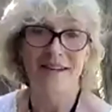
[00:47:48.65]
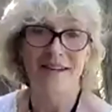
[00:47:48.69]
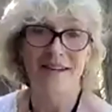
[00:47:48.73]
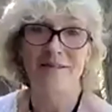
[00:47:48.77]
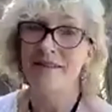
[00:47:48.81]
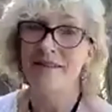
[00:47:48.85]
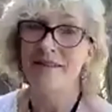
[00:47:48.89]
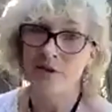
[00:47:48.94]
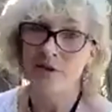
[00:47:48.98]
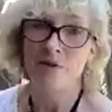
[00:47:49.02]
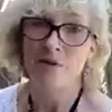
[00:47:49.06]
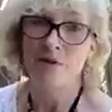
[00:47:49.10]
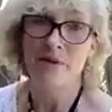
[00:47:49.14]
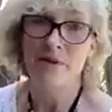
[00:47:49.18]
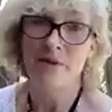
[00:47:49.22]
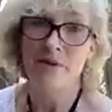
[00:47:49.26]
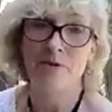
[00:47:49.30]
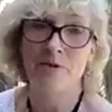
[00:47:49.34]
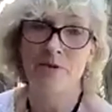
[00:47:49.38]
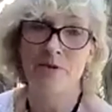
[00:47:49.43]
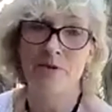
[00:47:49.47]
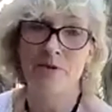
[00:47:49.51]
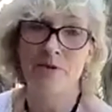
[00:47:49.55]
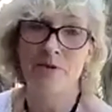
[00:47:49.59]
Thank you, Miss
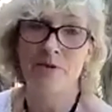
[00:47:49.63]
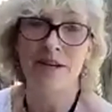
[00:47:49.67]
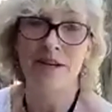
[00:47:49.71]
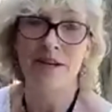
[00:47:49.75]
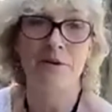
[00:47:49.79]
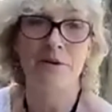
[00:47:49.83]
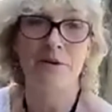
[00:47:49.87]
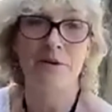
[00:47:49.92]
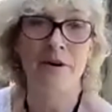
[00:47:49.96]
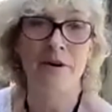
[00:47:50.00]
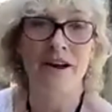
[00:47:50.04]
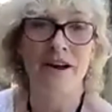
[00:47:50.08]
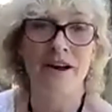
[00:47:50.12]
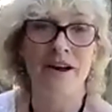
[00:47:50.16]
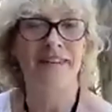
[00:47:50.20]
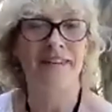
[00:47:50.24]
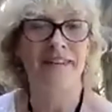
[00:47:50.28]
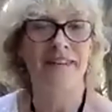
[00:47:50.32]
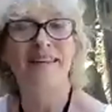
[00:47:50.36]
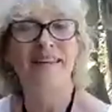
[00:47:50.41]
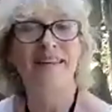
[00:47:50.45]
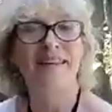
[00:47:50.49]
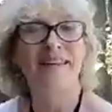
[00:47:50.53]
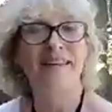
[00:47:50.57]
Pringle, if you're out
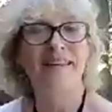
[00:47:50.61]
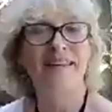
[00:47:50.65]
there.